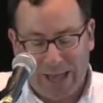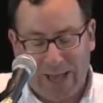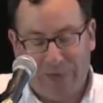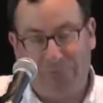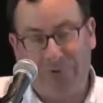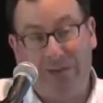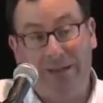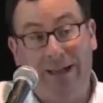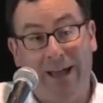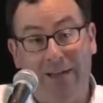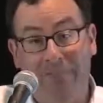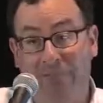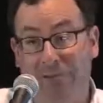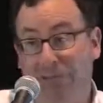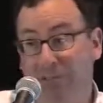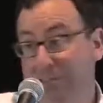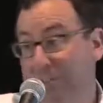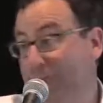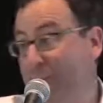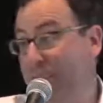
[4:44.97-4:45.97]
uh,
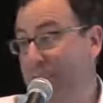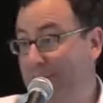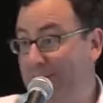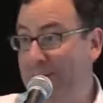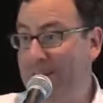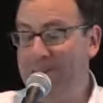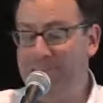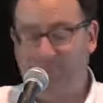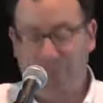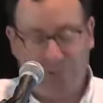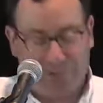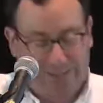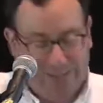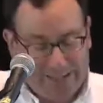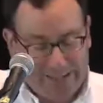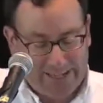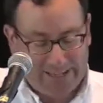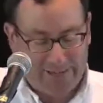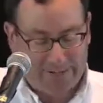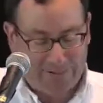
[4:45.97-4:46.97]
recover, something we need to
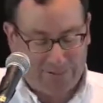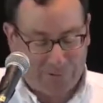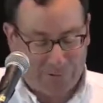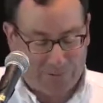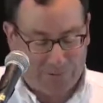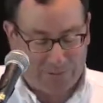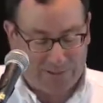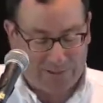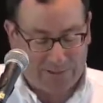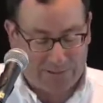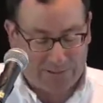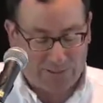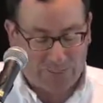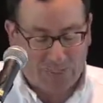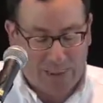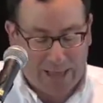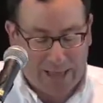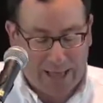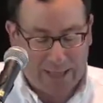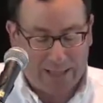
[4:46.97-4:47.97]
critique, of course, as
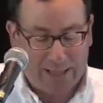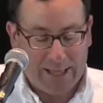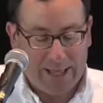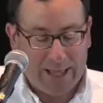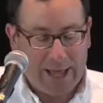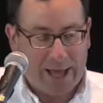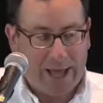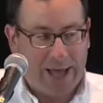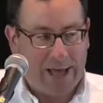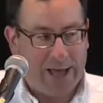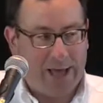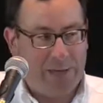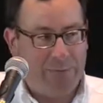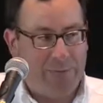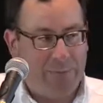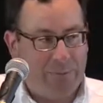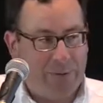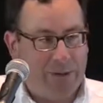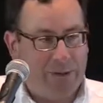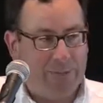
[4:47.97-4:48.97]
well,
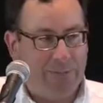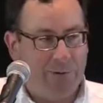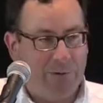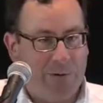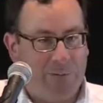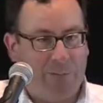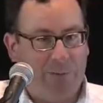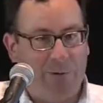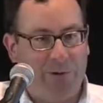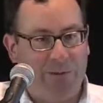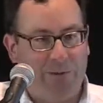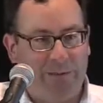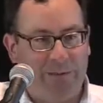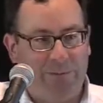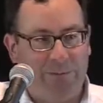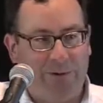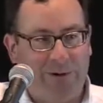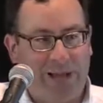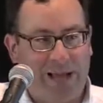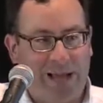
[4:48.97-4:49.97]
um, but more importantly,
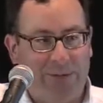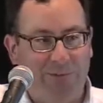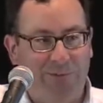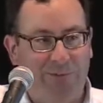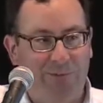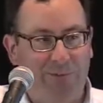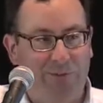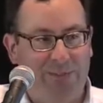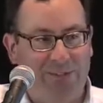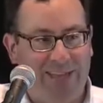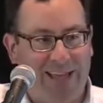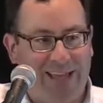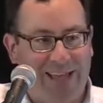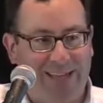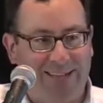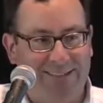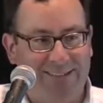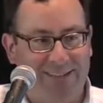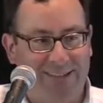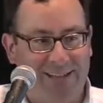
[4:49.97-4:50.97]
perhaps
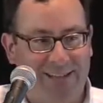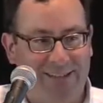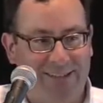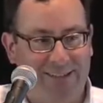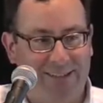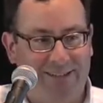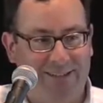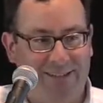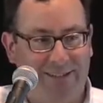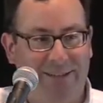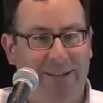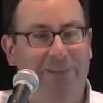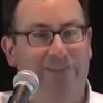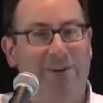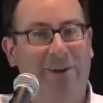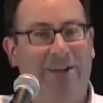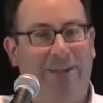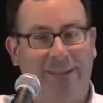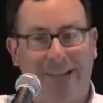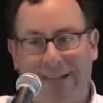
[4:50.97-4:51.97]
protect. Uh, the, the
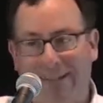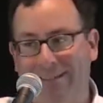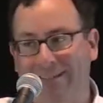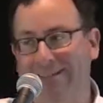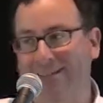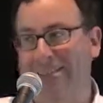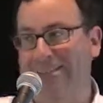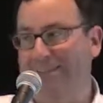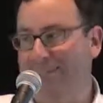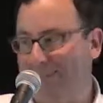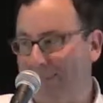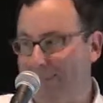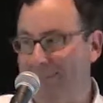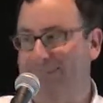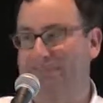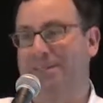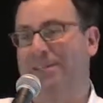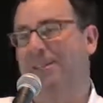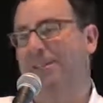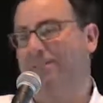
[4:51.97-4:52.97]
literary legacy is
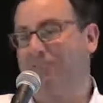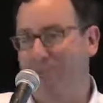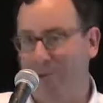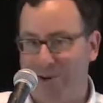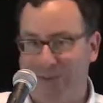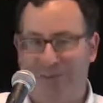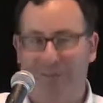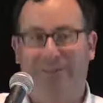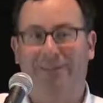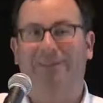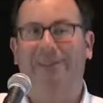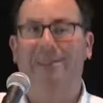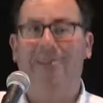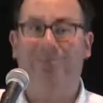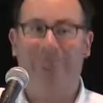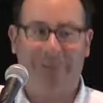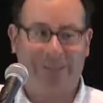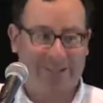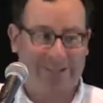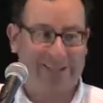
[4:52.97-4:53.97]
something worth
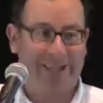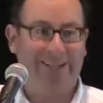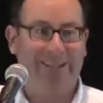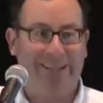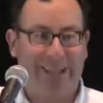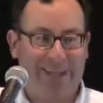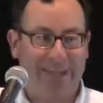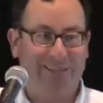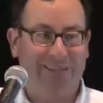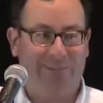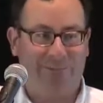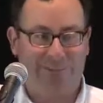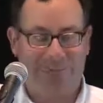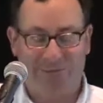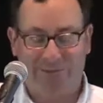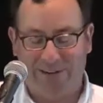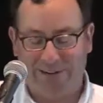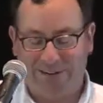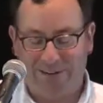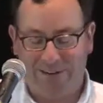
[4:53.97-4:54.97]
continually engaging
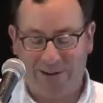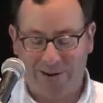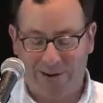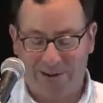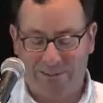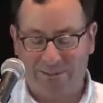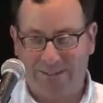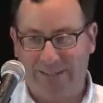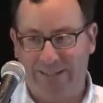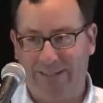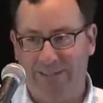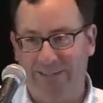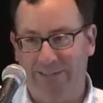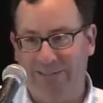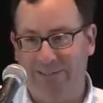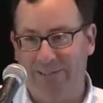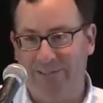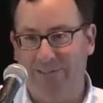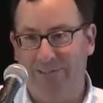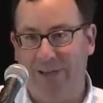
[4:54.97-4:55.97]
with, right? Is the argument that
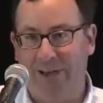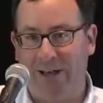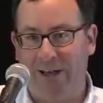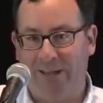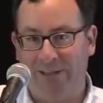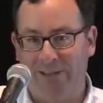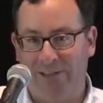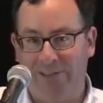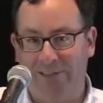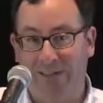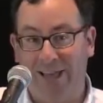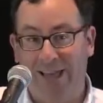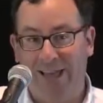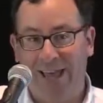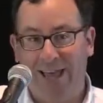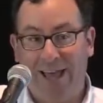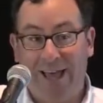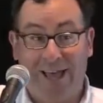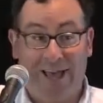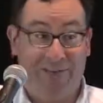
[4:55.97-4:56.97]
literary scholars
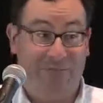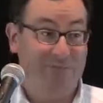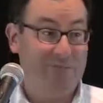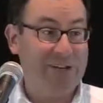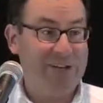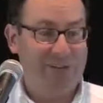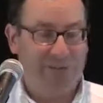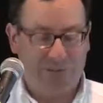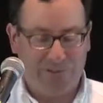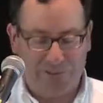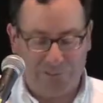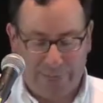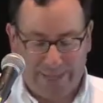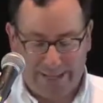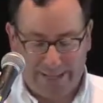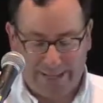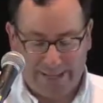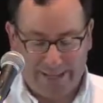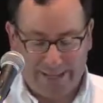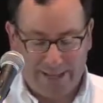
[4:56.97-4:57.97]
uh, and readers
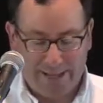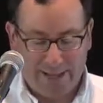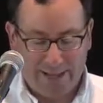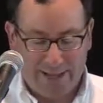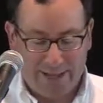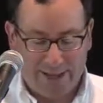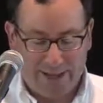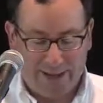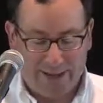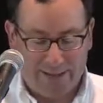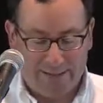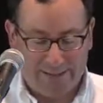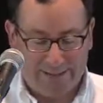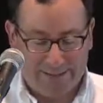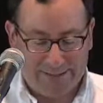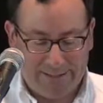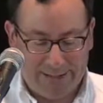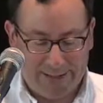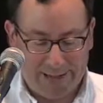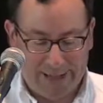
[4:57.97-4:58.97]
make all the
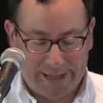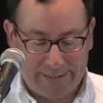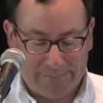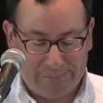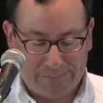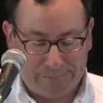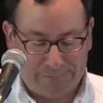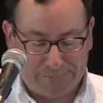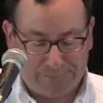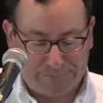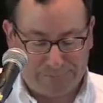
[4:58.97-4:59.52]
time.